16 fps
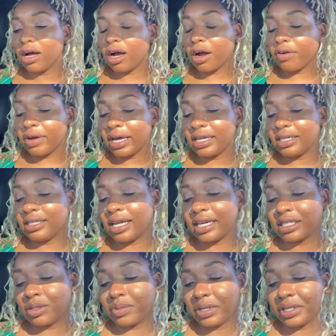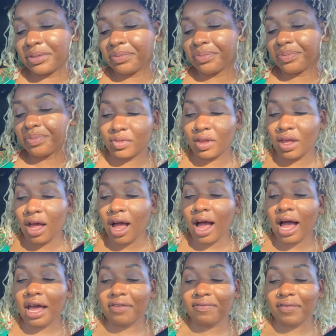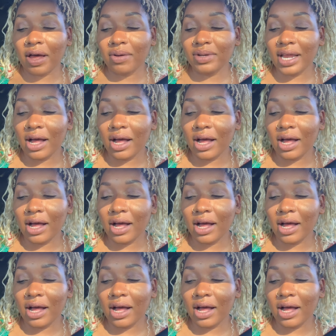All right, next one. I found